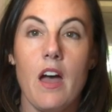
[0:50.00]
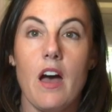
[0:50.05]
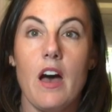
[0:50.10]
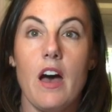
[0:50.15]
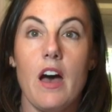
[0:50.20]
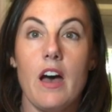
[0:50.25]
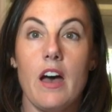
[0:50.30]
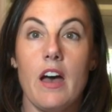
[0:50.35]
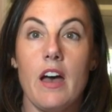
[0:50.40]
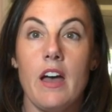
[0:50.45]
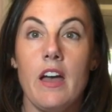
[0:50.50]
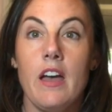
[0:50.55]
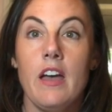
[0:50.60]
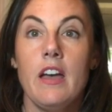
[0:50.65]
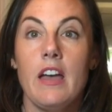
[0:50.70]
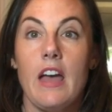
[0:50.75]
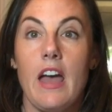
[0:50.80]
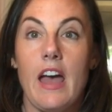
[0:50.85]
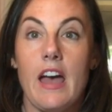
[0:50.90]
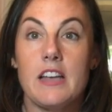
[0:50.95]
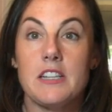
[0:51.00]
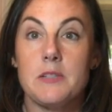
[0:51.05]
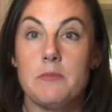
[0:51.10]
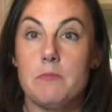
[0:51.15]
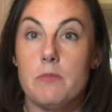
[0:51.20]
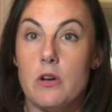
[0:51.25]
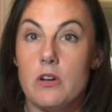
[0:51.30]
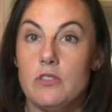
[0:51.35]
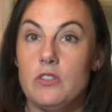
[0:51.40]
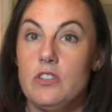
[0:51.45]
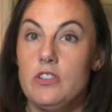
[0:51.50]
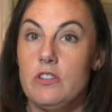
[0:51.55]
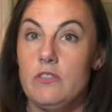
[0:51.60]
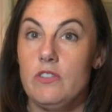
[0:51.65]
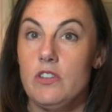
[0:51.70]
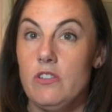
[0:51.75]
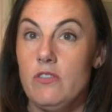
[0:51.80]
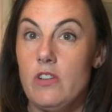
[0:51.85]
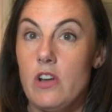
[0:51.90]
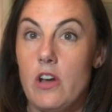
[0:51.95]
As most of
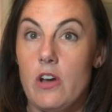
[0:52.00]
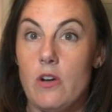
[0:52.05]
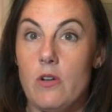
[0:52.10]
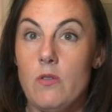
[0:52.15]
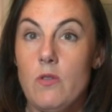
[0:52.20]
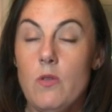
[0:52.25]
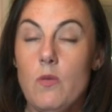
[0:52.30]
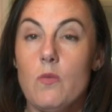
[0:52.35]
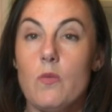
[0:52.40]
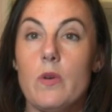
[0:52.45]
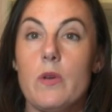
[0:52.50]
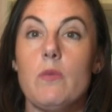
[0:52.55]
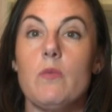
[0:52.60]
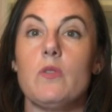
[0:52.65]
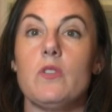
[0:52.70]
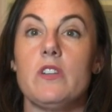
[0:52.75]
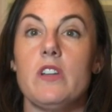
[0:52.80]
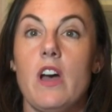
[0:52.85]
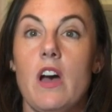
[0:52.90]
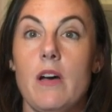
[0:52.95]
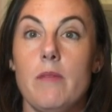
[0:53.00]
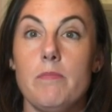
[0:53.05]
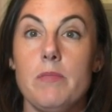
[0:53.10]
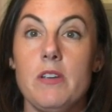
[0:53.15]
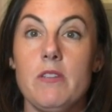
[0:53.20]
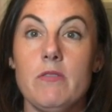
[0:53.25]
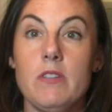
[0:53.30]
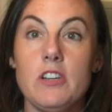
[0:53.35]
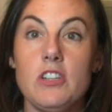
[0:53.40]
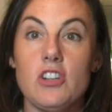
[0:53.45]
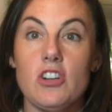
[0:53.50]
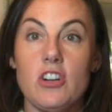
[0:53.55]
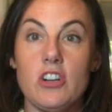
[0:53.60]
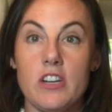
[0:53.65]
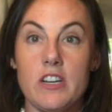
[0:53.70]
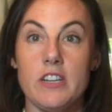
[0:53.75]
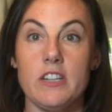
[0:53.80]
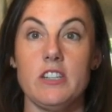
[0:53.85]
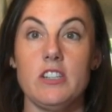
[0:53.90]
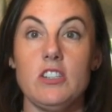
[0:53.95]
you know, we will not be
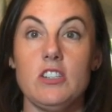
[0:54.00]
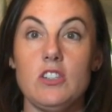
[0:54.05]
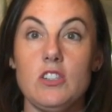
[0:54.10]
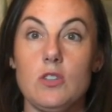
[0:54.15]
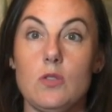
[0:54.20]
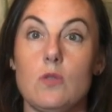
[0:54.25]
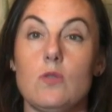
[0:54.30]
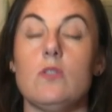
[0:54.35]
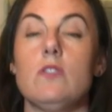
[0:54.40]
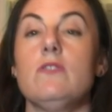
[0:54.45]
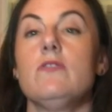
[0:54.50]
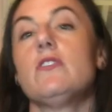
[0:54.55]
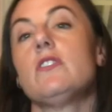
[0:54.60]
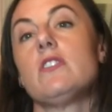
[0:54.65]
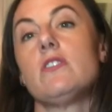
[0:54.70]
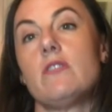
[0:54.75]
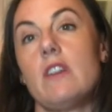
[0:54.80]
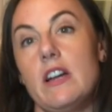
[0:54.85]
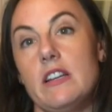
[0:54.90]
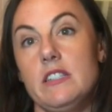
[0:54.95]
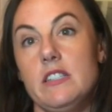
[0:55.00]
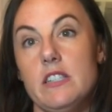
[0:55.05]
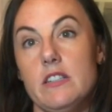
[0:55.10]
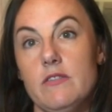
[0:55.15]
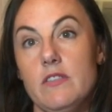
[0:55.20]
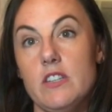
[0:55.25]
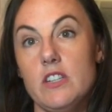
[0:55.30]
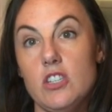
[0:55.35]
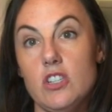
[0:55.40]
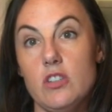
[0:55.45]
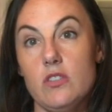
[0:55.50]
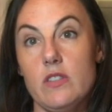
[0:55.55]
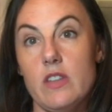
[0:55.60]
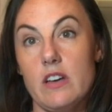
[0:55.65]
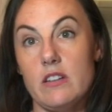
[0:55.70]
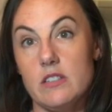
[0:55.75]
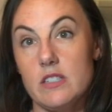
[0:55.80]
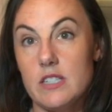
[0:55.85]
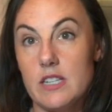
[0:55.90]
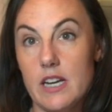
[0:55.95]
returning to school for the rest of the
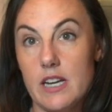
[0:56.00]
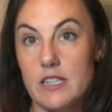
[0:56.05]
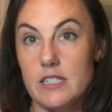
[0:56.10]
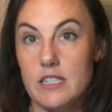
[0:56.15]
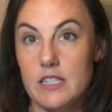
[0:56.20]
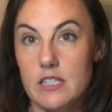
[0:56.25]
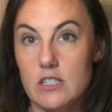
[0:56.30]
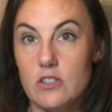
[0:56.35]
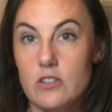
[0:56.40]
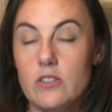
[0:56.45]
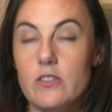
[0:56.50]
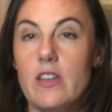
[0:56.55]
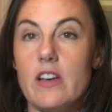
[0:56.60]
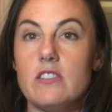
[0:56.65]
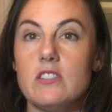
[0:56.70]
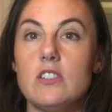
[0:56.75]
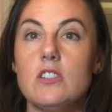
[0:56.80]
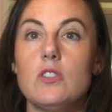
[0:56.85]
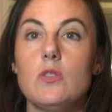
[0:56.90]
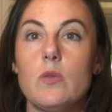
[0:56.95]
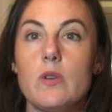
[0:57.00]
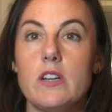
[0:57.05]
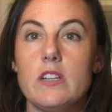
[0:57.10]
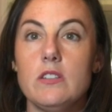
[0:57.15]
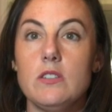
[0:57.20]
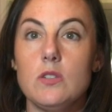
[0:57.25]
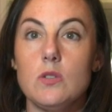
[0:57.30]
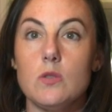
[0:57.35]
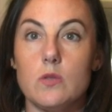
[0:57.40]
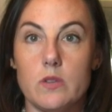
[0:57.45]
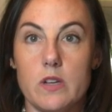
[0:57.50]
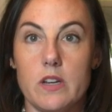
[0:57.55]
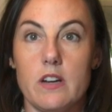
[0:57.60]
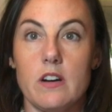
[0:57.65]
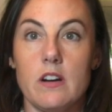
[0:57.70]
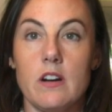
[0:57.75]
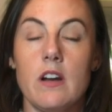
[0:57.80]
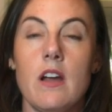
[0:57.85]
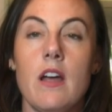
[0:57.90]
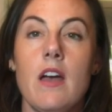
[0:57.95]
2019-2020 school
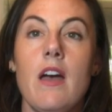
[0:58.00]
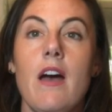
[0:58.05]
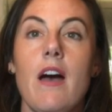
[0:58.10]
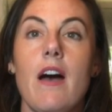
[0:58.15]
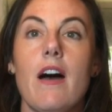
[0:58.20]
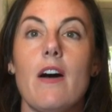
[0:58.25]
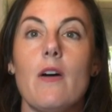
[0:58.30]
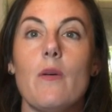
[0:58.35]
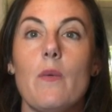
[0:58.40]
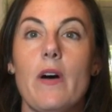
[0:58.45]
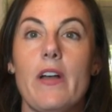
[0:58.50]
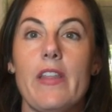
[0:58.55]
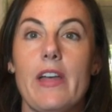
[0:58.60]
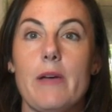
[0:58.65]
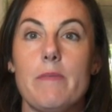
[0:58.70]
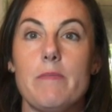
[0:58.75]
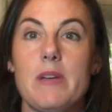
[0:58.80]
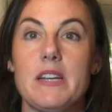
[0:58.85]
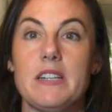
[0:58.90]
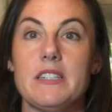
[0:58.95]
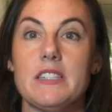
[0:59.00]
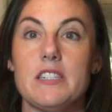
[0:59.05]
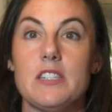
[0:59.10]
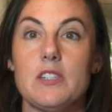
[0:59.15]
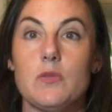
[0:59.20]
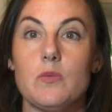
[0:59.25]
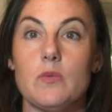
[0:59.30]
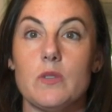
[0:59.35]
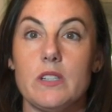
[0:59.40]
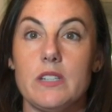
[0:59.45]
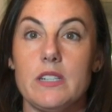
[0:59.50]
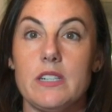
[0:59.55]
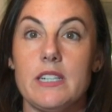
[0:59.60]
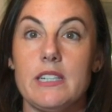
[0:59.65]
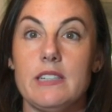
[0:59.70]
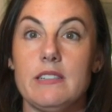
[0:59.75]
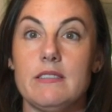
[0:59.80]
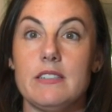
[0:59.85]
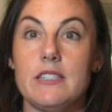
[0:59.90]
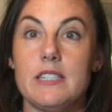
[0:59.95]
year. While that makes us
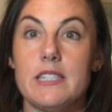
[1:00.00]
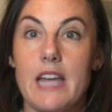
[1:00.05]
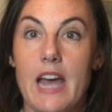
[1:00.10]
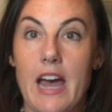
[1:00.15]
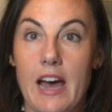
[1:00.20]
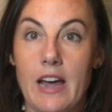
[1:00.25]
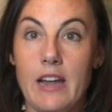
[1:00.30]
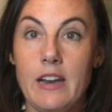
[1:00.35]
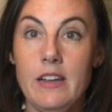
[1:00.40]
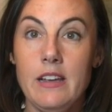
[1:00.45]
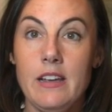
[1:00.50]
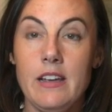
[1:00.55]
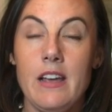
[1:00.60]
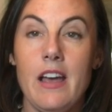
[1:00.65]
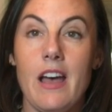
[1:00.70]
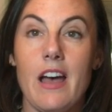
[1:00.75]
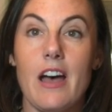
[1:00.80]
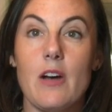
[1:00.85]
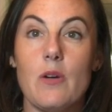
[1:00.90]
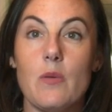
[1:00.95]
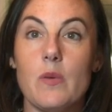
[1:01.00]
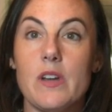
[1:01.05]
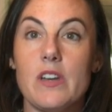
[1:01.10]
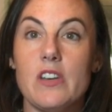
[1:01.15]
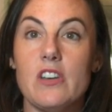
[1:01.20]
really sad, we